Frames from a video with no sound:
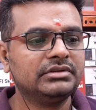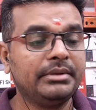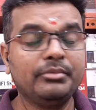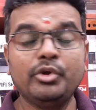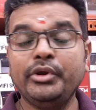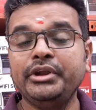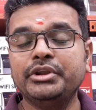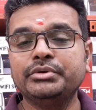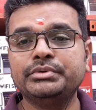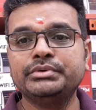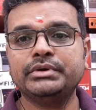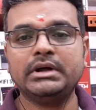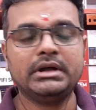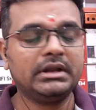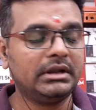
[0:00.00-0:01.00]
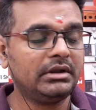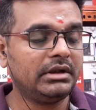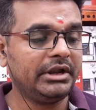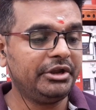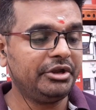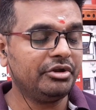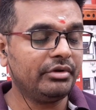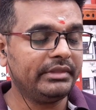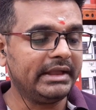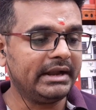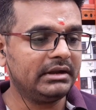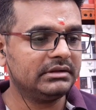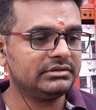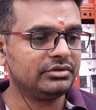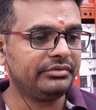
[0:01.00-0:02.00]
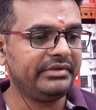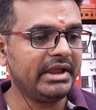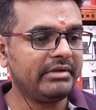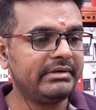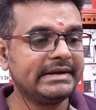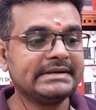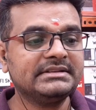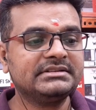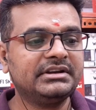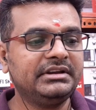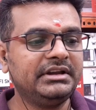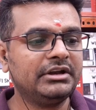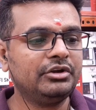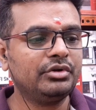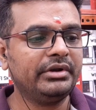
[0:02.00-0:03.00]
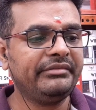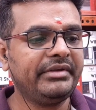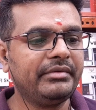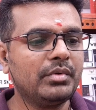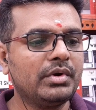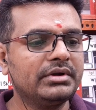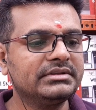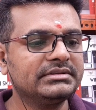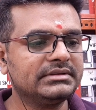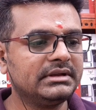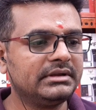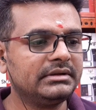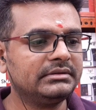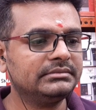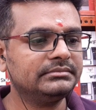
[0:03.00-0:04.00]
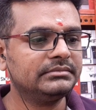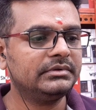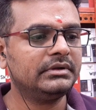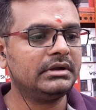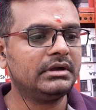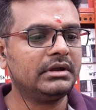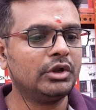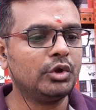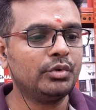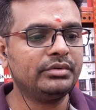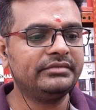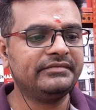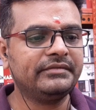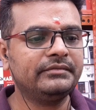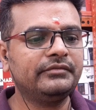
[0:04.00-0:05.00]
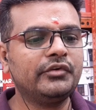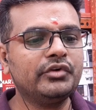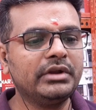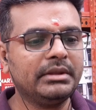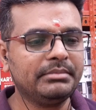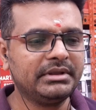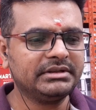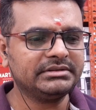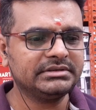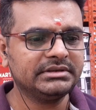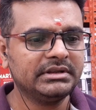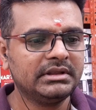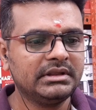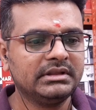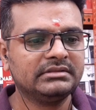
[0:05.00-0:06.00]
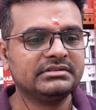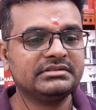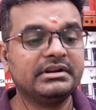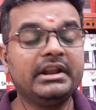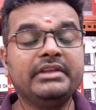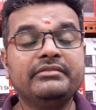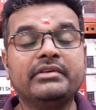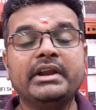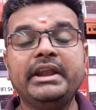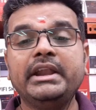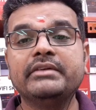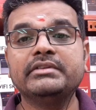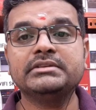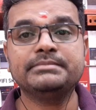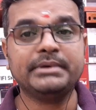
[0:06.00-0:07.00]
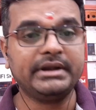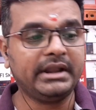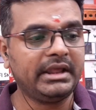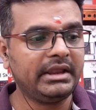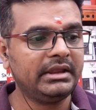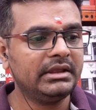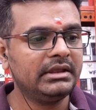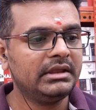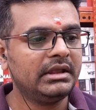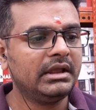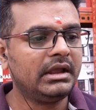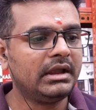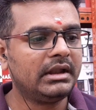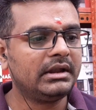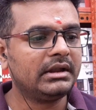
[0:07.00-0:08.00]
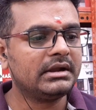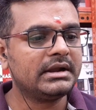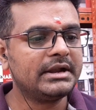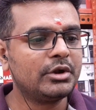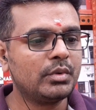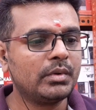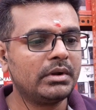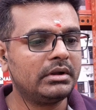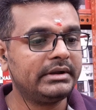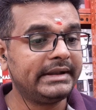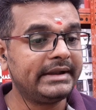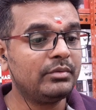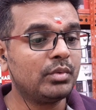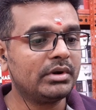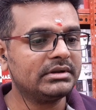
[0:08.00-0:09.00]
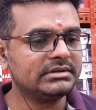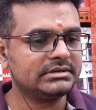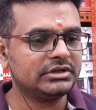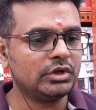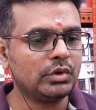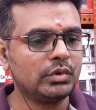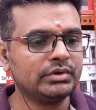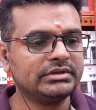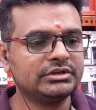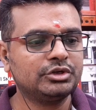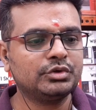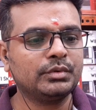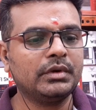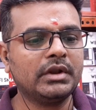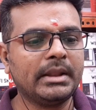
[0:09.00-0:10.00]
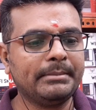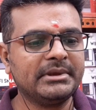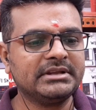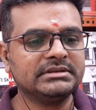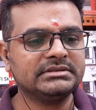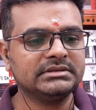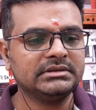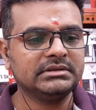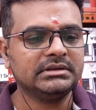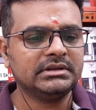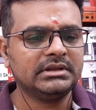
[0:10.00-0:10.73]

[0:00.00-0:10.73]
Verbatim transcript: so I'm going to uh, let you know that so we have considered here 25 watts uh, load four numbers that's running for 8 hours per day and 100 10 watts loads two numbers